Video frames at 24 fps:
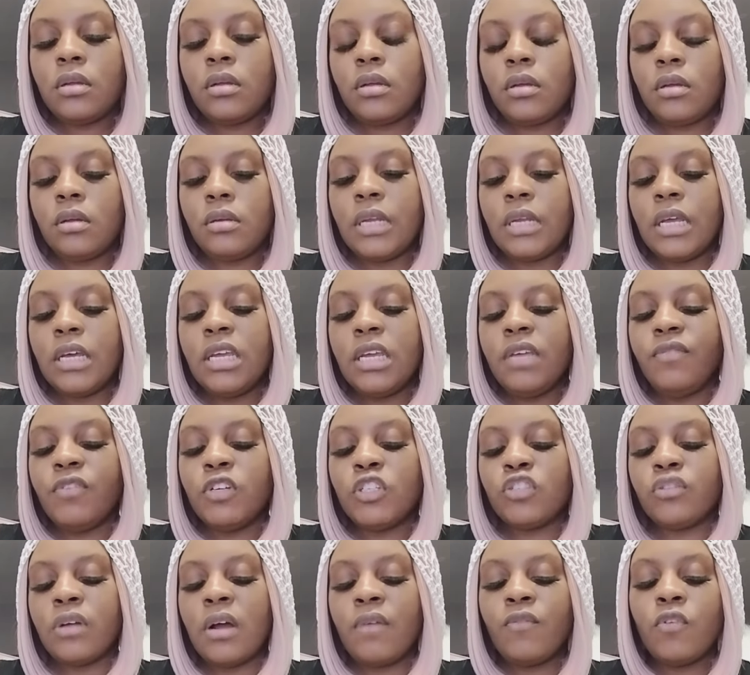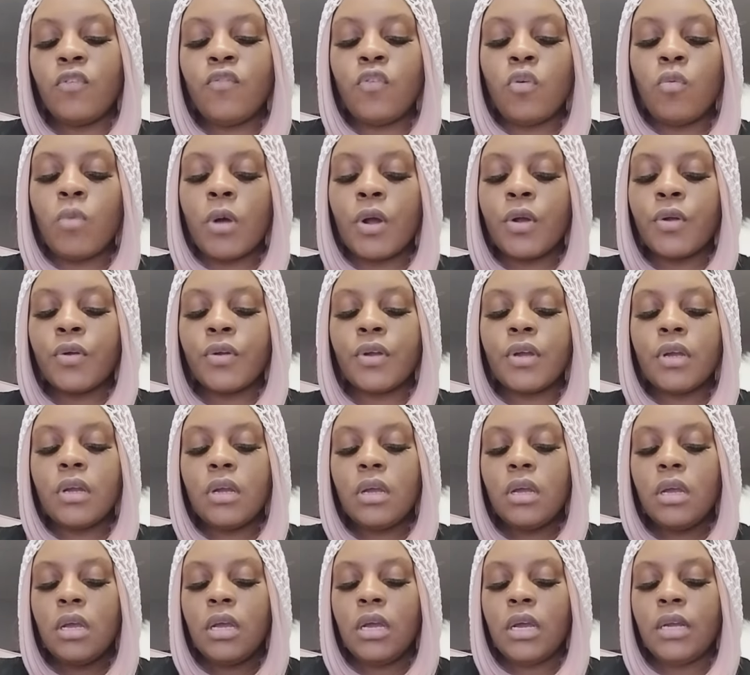They could even travel for work.
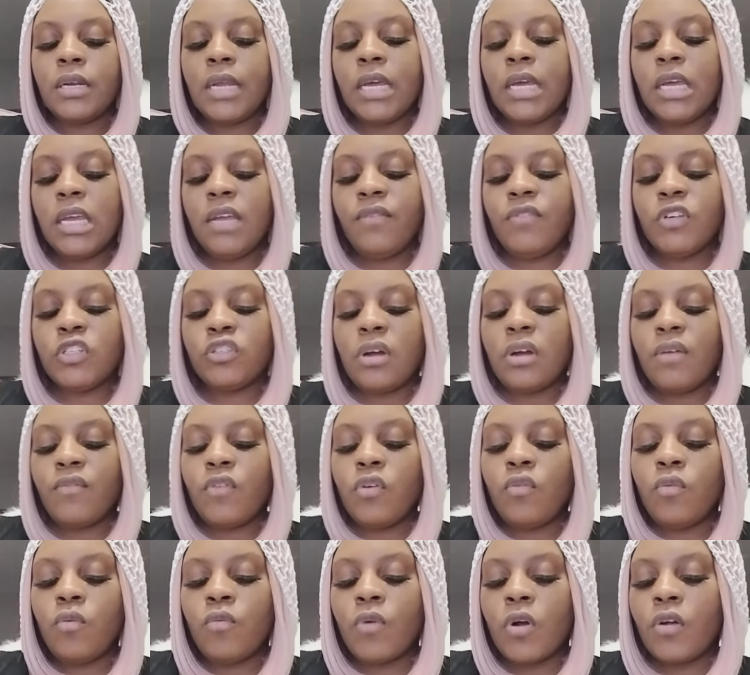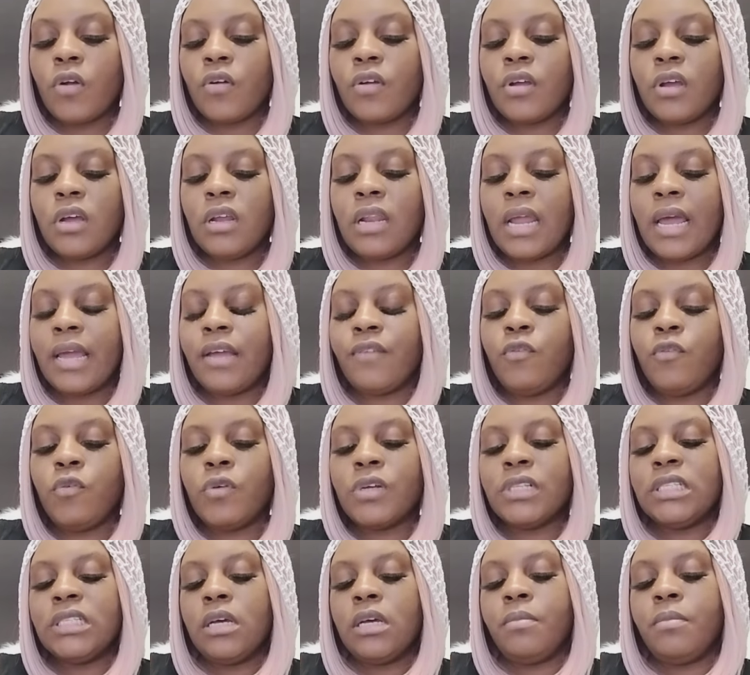They could even travel for work. Like, for
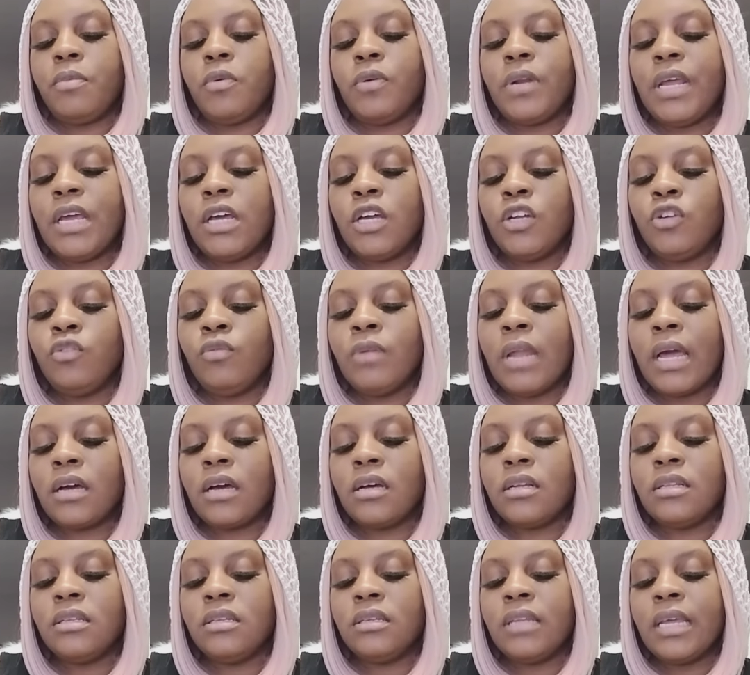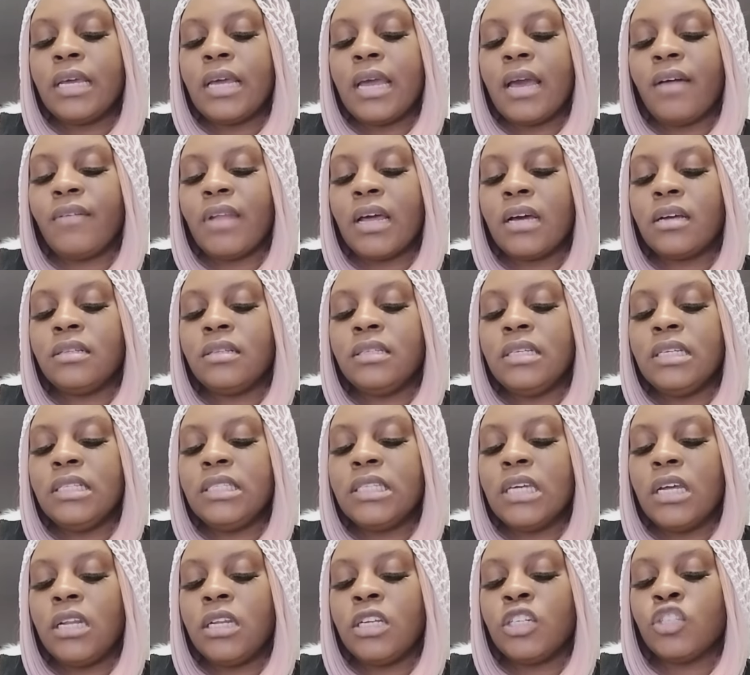example, they could do like a... They could have like a
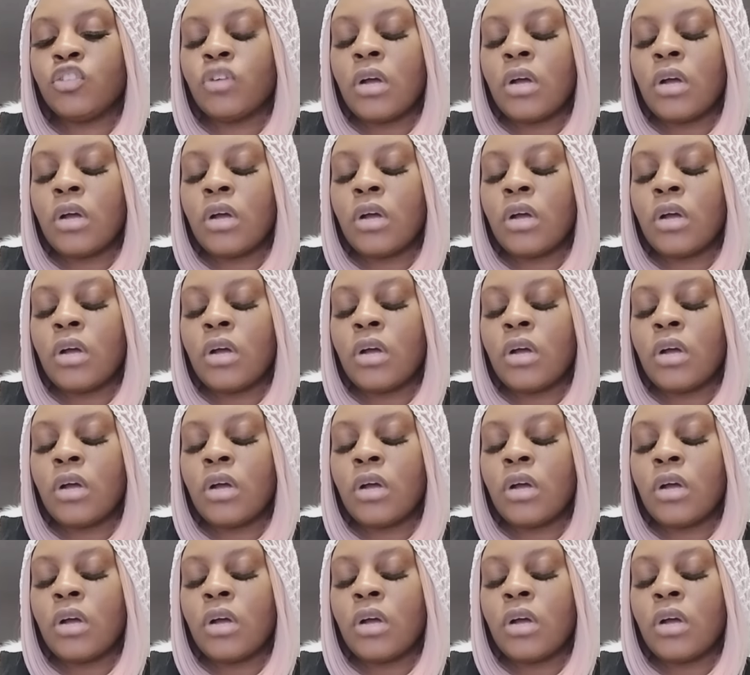detailing